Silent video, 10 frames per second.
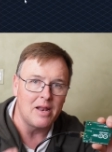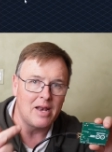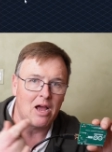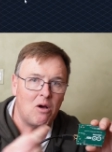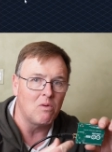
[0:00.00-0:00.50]

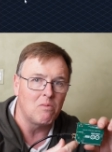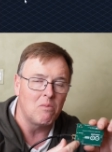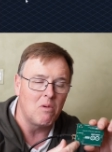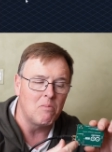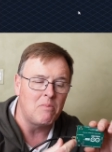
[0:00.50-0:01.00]
Now,
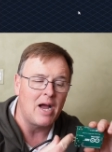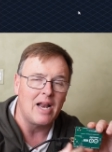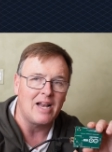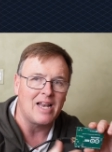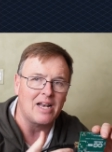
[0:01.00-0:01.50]

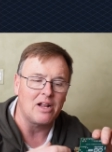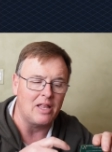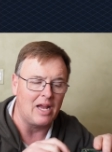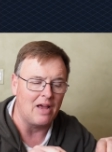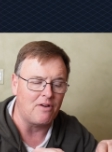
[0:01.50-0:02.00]
mine I
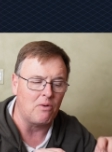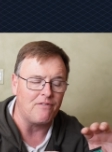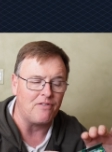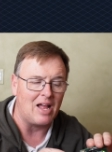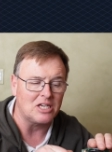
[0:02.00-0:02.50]
technically have already
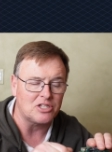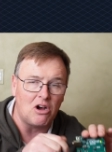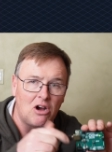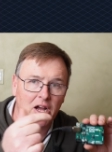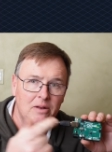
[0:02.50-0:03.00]
flashed
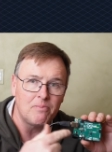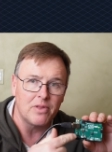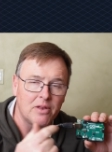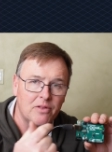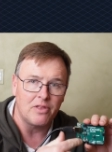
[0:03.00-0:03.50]
on
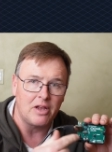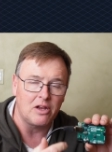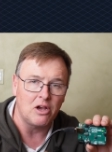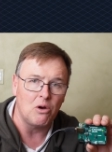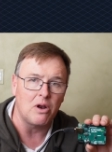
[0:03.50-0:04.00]
the
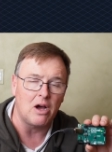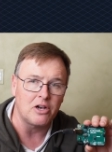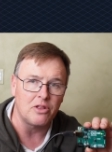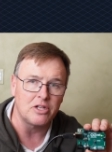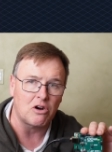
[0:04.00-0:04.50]
code
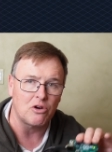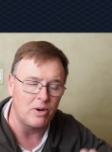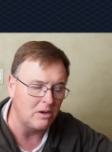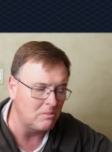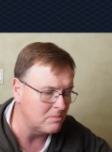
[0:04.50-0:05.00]
onto this
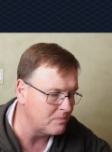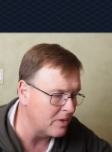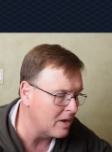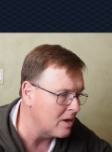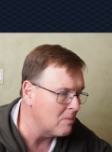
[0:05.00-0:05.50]
Arduino,
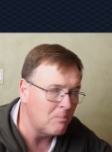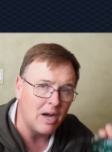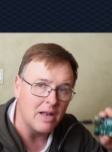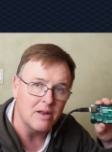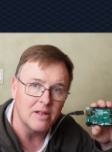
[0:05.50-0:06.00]

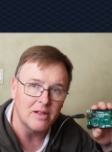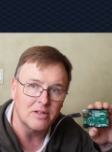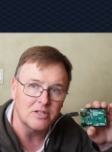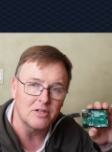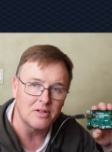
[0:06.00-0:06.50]
but
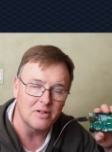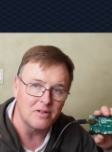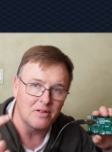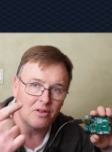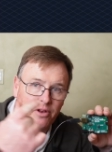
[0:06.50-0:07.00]

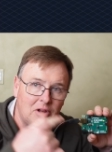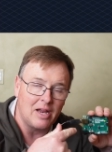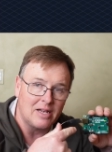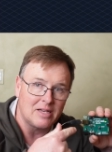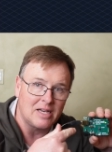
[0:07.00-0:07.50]

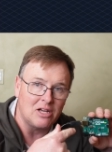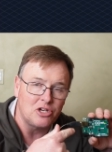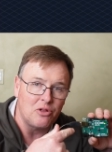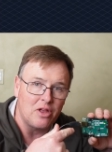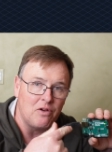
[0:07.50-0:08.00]
it
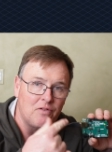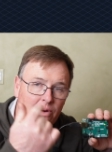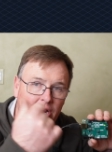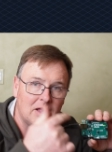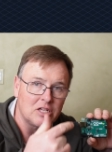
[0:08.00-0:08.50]
tells you that you've
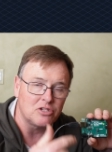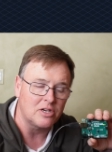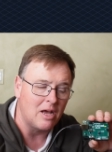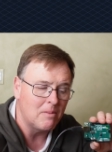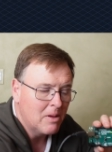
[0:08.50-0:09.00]
already got this
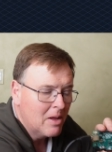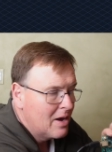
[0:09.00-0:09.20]
hooked up.